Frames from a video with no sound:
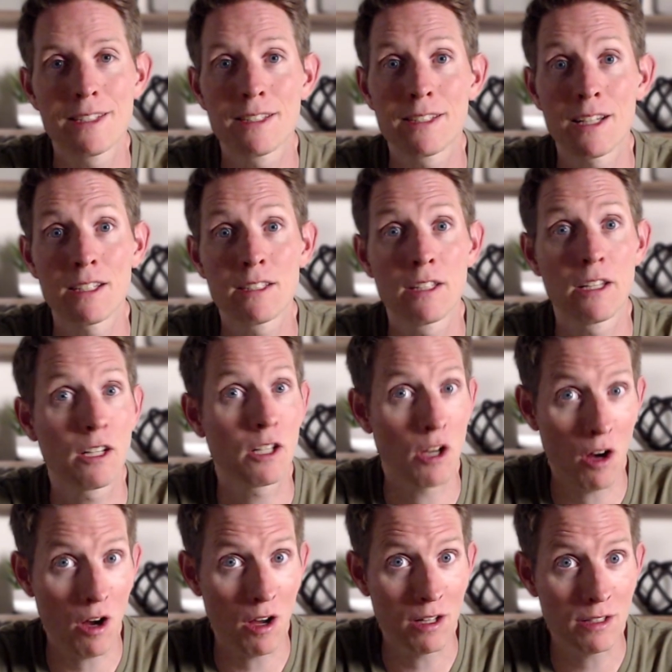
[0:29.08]
discuss the
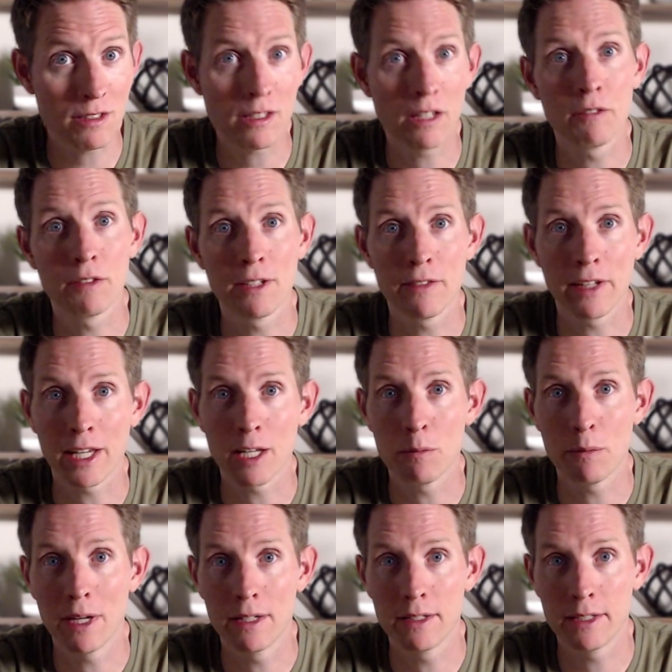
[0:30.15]
cons of living in
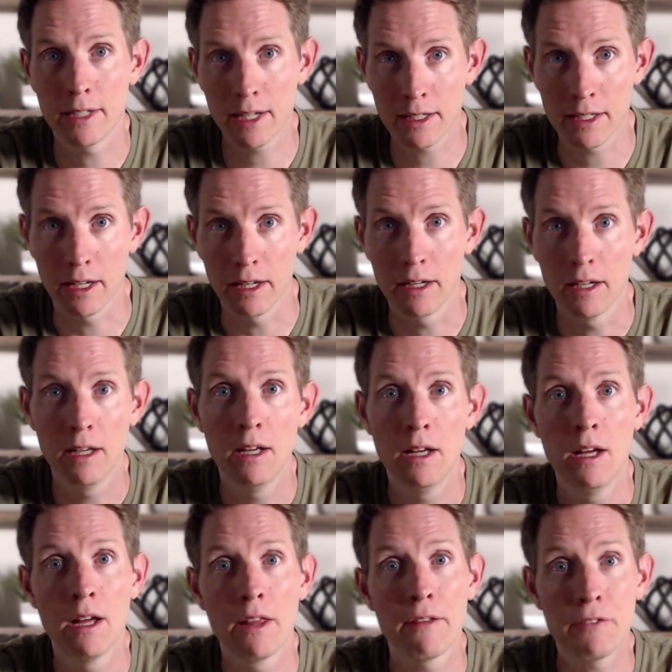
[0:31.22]
Penticton.
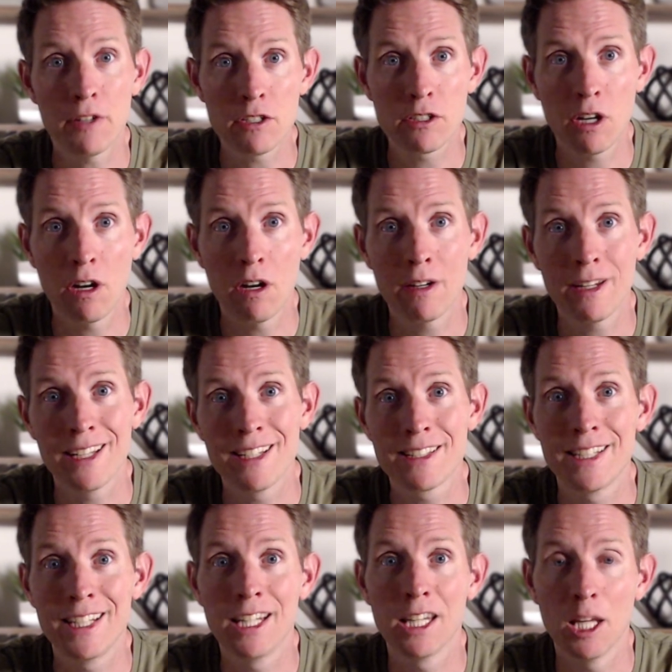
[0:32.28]
The first con is
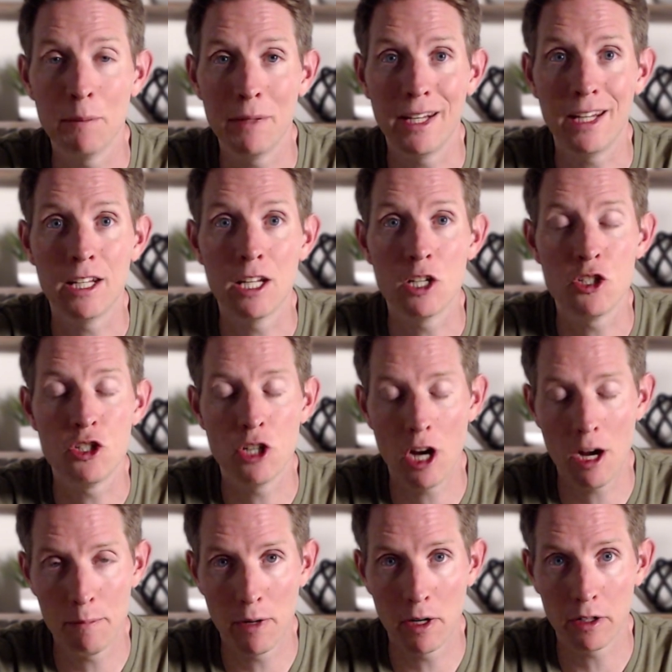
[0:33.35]
the limited
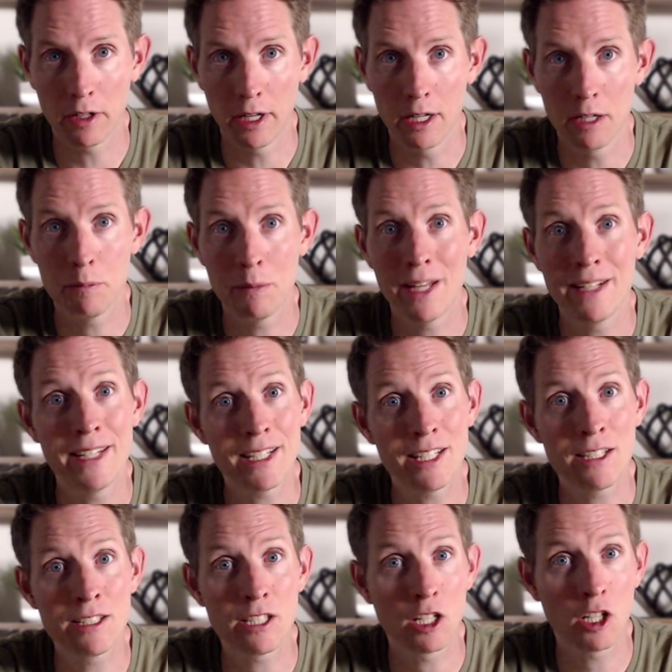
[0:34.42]
job market.
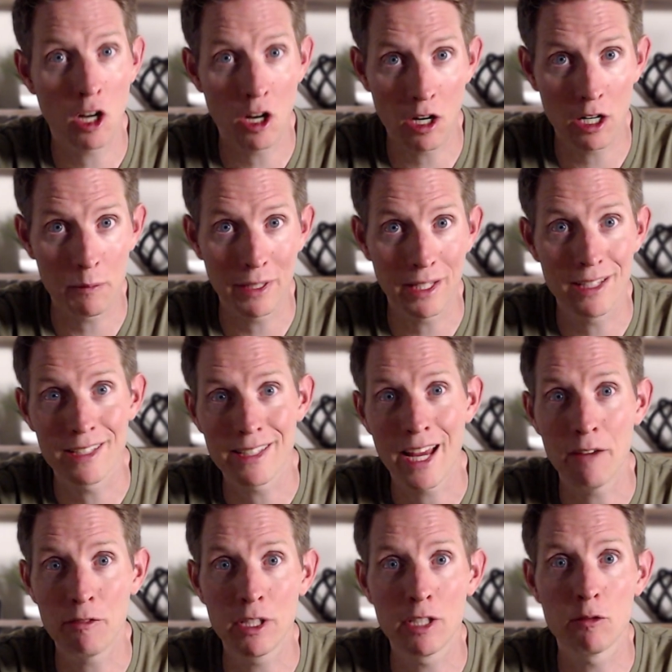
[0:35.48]
Penticton's economy is
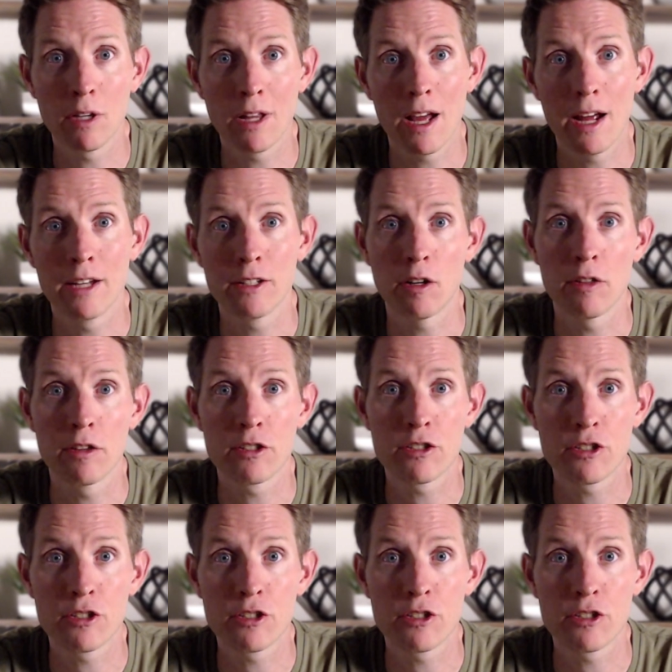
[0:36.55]
heavily reliant on the